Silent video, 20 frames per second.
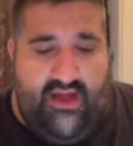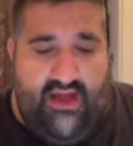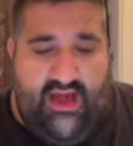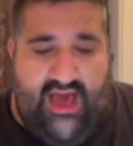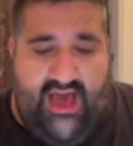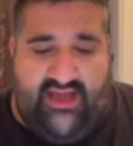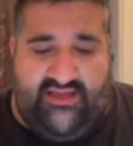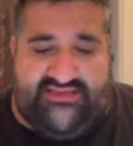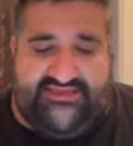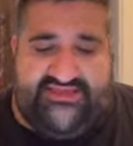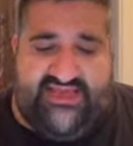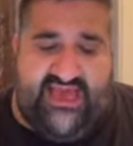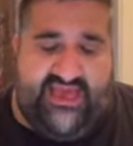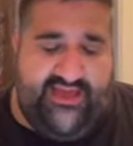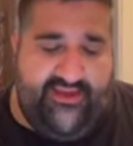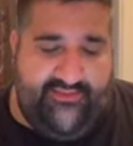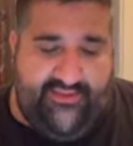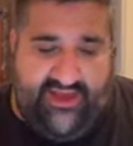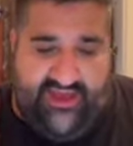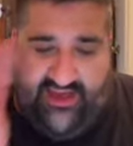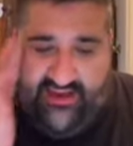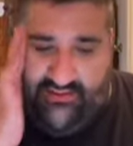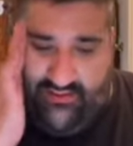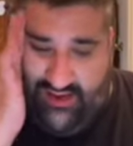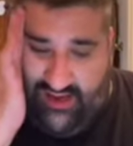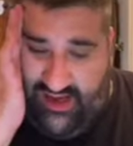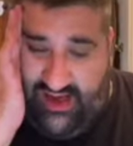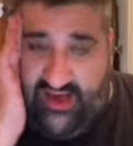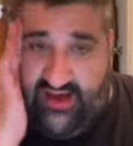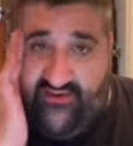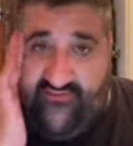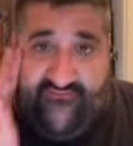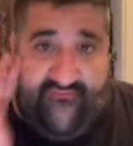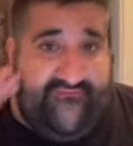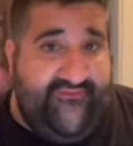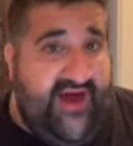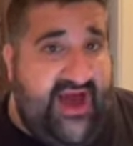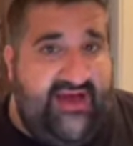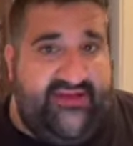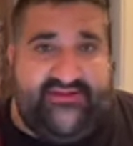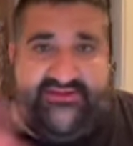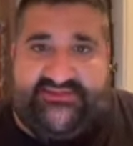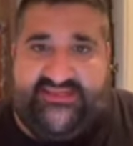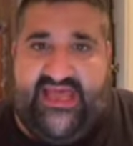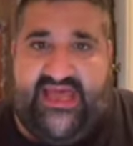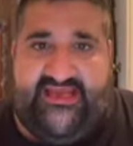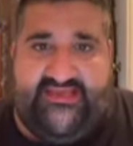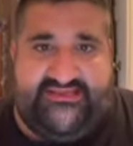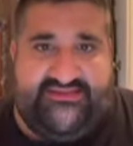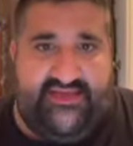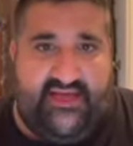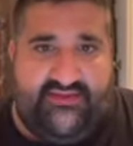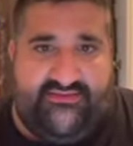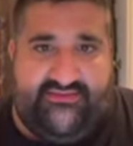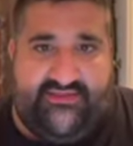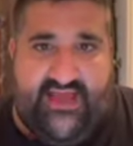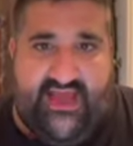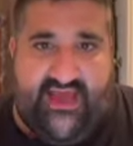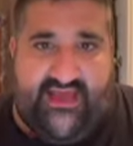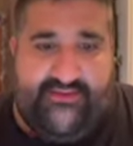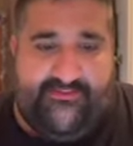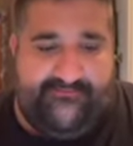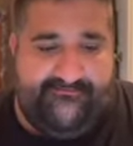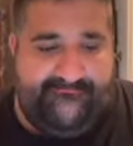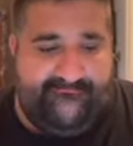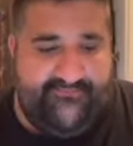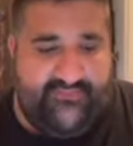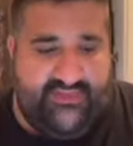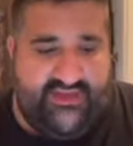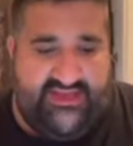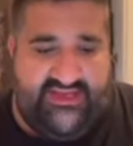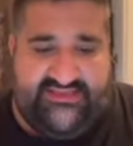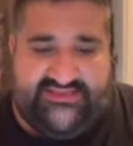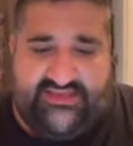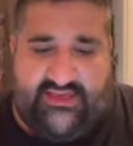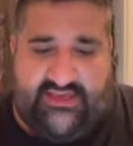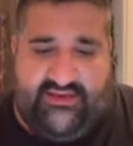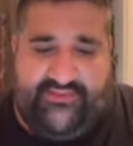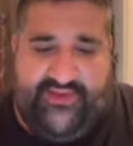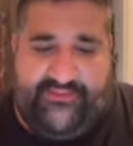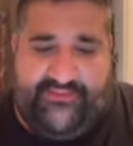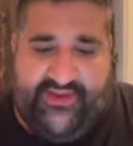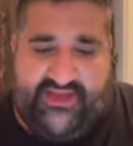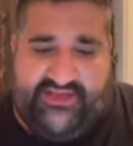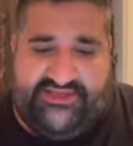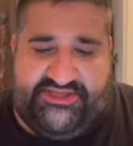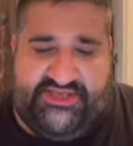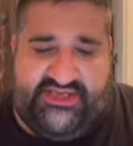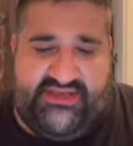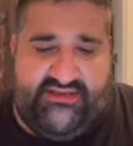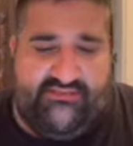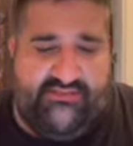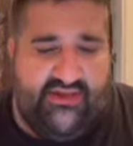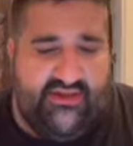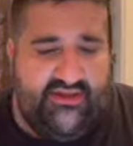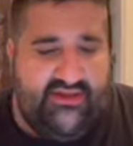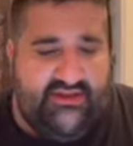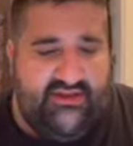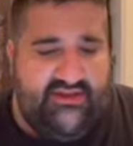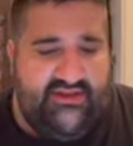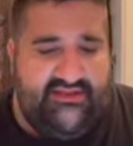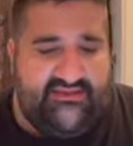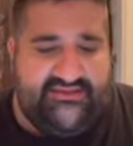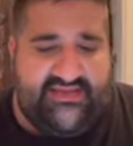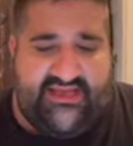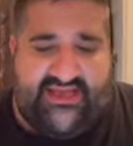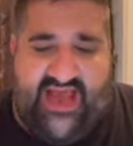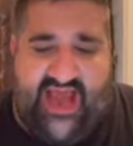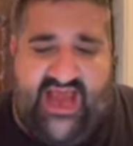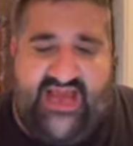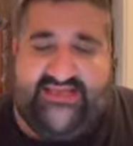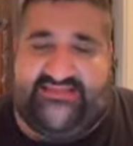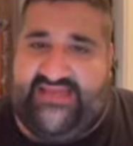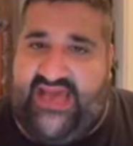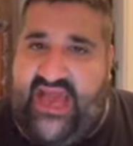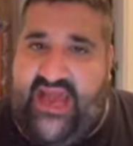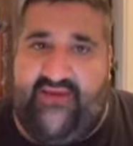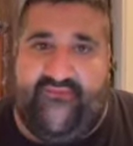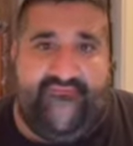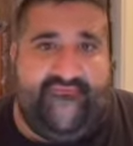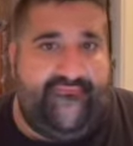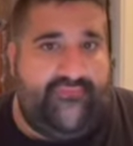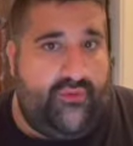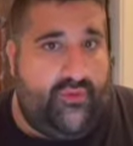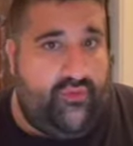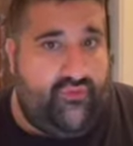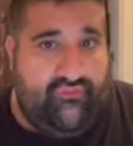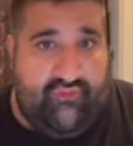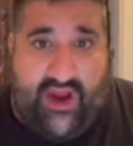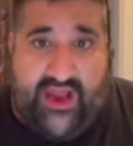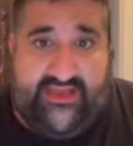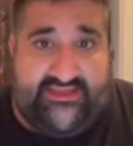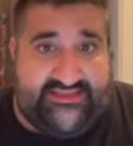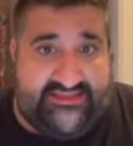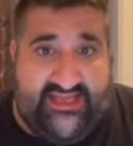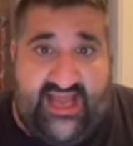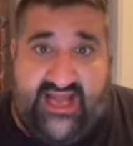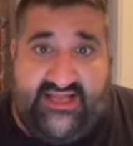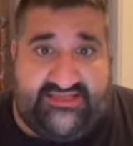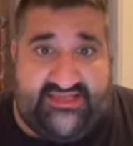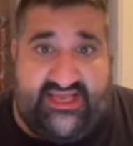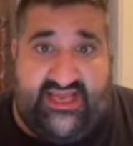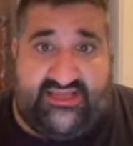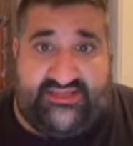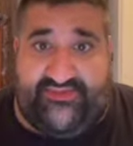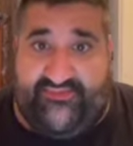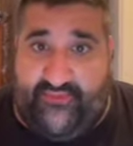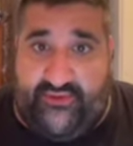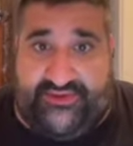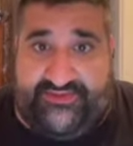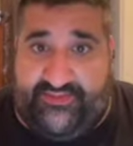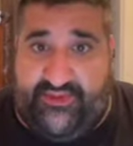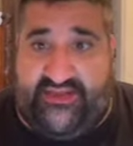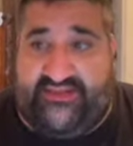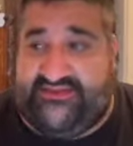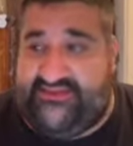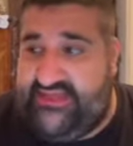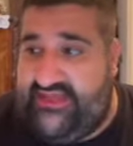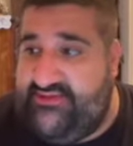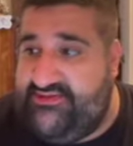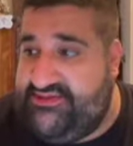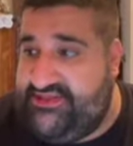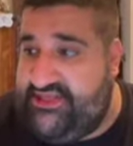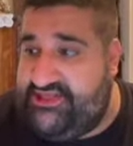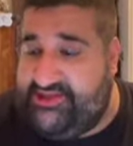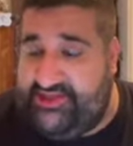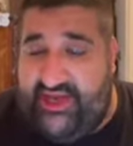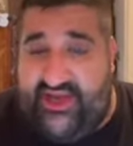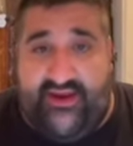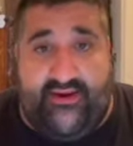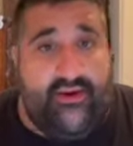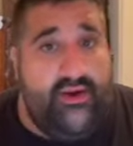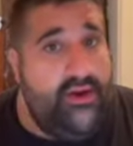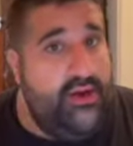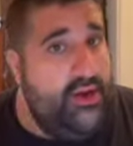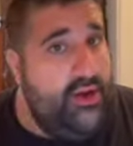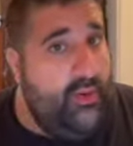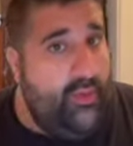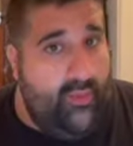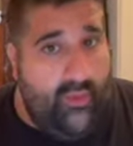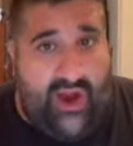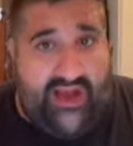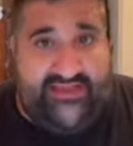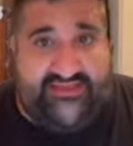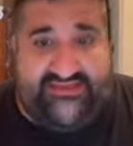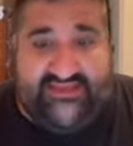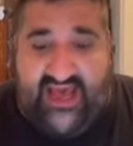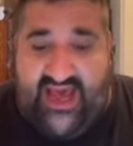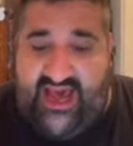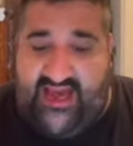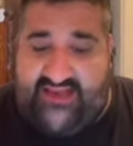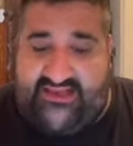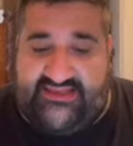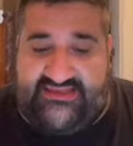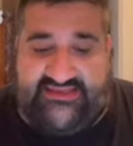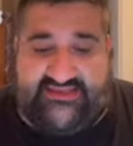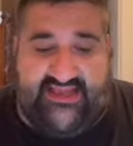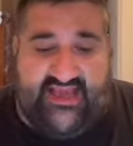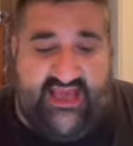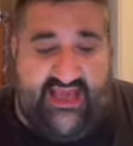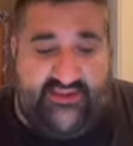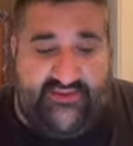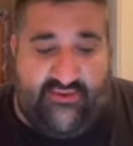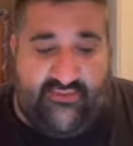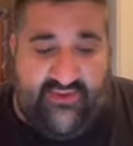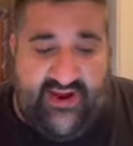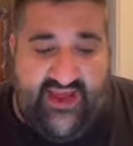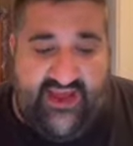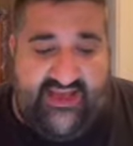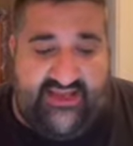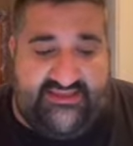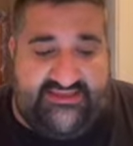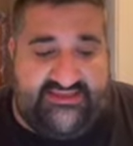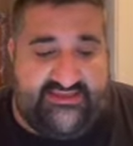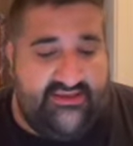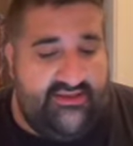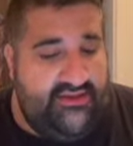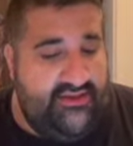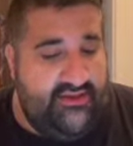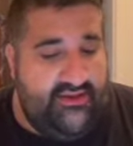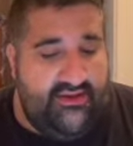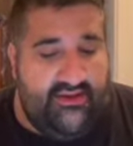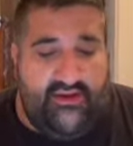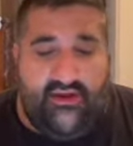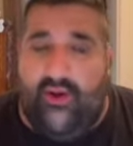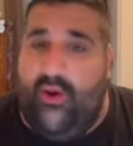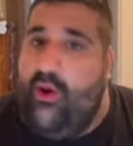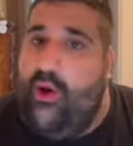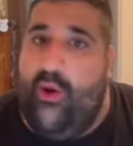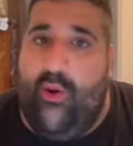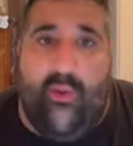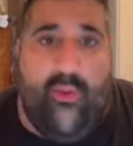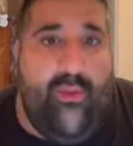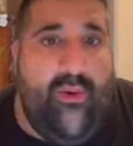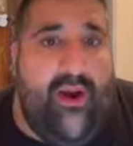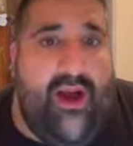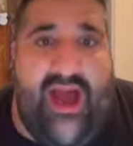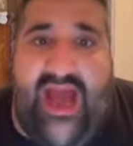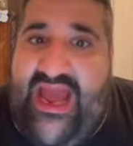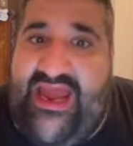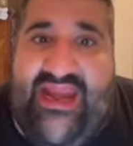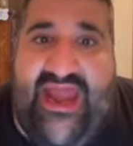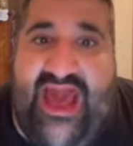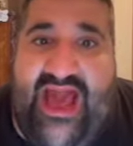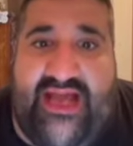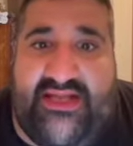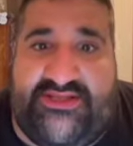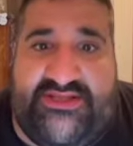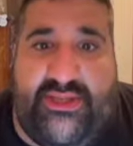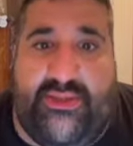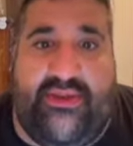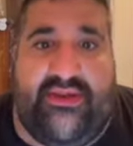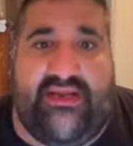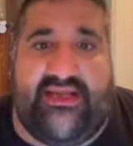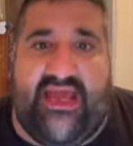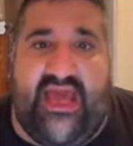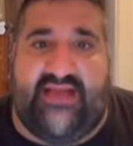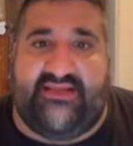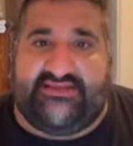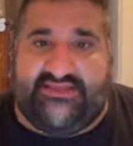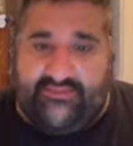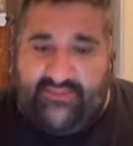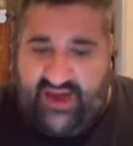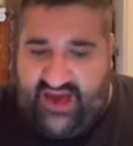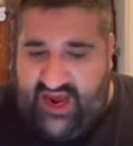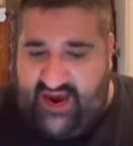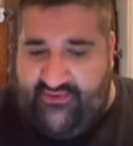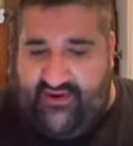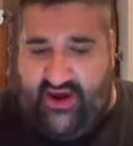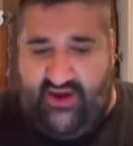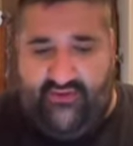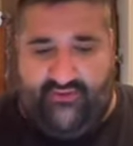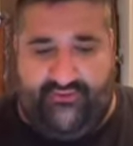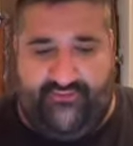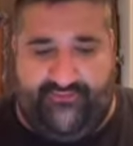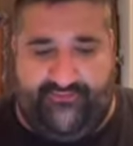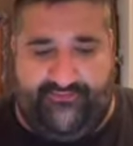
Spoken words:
I'll say it, man. Father's Day, Sunday, he's going to be pitching. The guys had great starts against first-place teams this year, White Sox and the Rays. Why not do it again tomorrow?